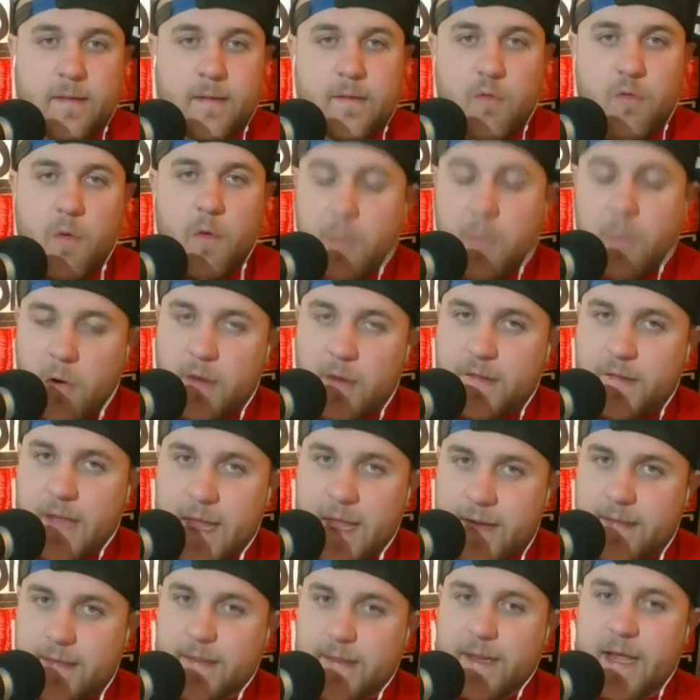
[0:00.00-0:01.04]
The reports
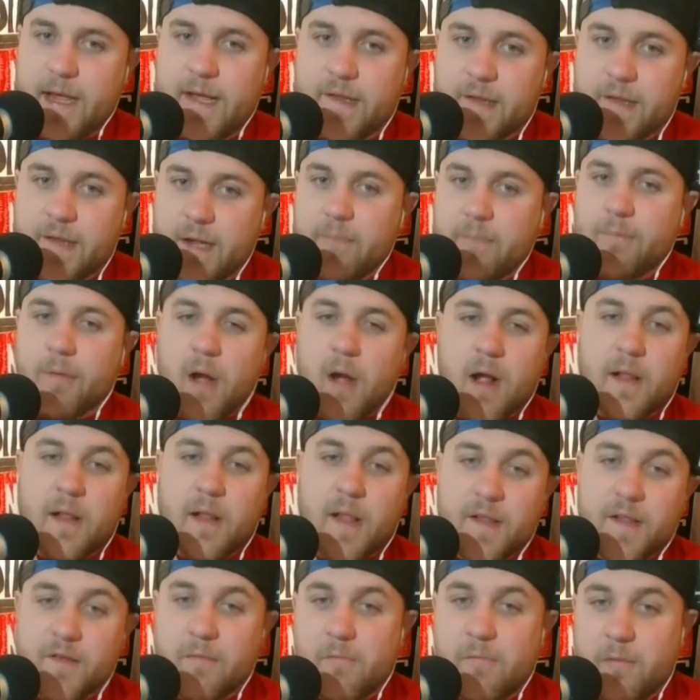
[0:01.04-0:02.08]
added today saying Brock
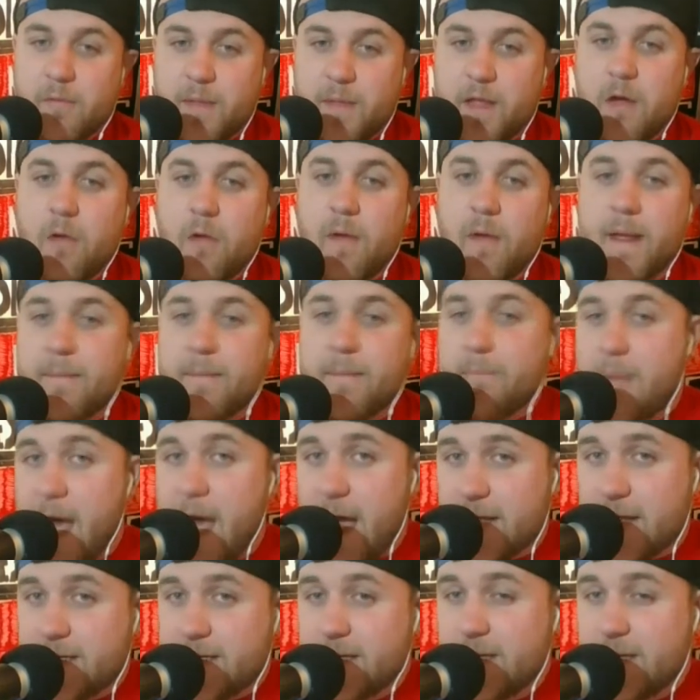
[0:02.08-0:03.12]
Lesnar will be going
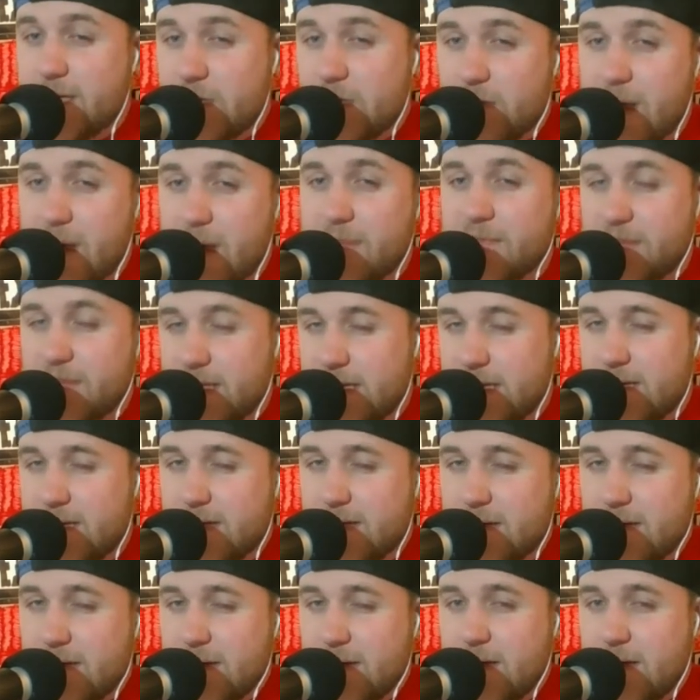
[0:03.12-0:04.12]
back to the UFC